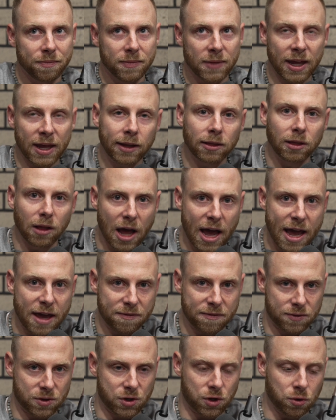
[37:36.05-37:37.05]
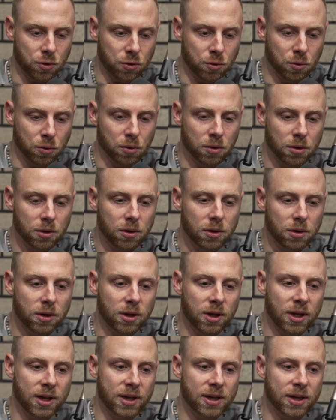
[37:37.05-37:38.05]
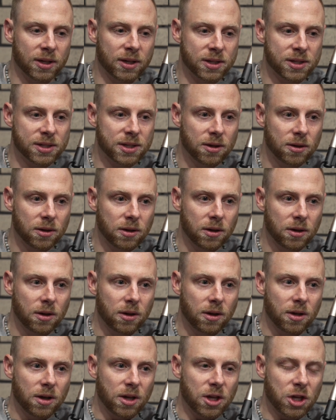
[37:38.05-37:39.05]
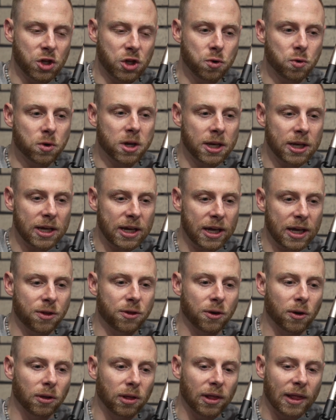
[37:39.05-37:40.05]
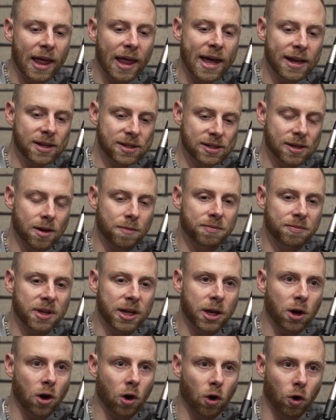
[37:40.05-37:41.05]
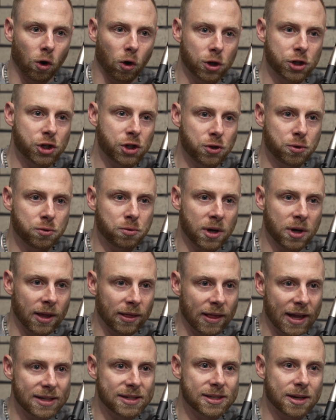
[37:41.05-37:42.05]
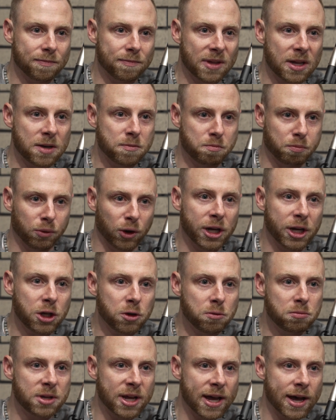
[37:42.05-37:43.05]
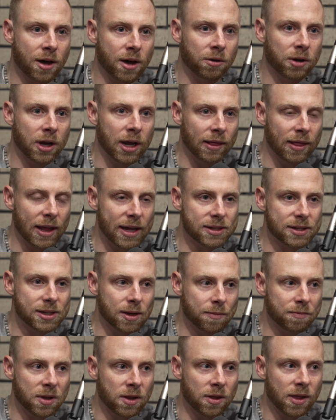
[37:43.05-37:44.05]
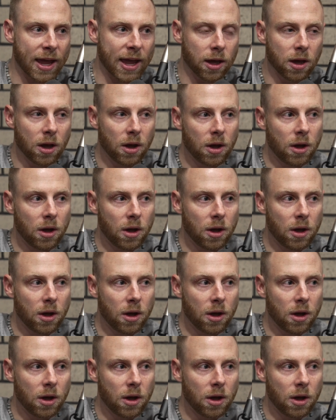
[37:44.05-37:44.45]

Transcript: in life too, is you can either let something hurt you and let something bring you down and let something like